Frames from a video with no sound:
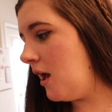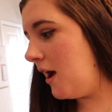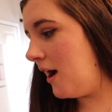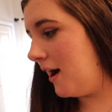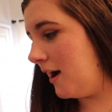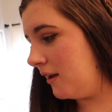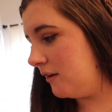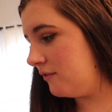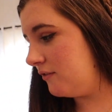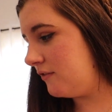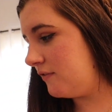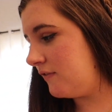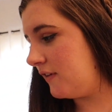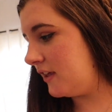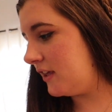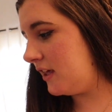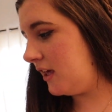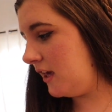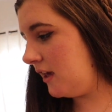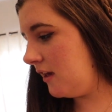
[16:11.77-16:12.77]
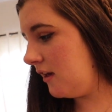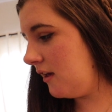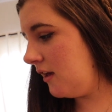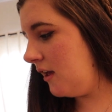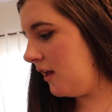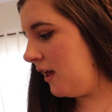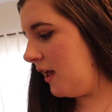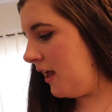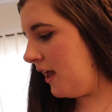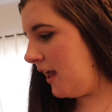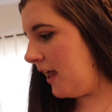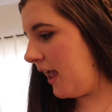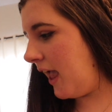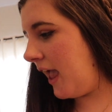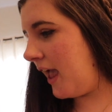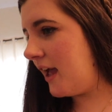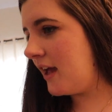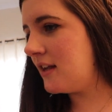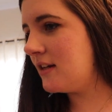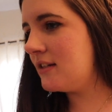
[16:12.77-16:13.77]
on Viki,
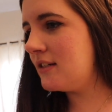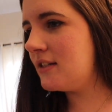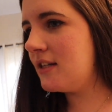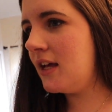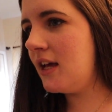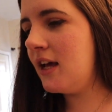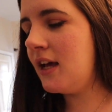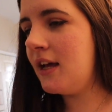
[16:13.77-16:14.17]
and